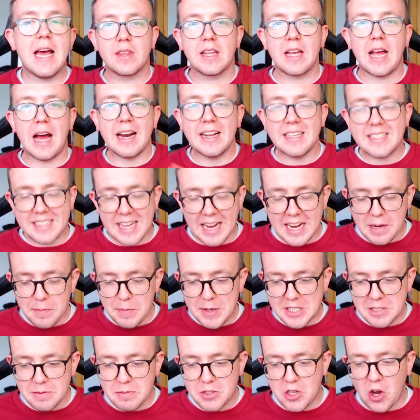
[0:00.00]
And it's taken me
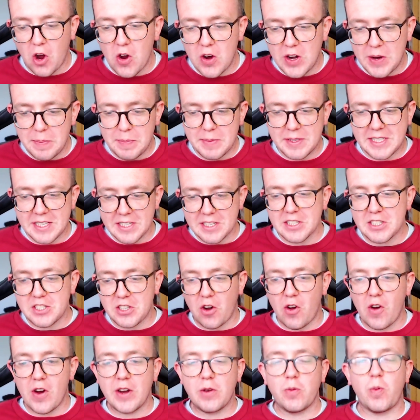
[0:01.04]
some time to decide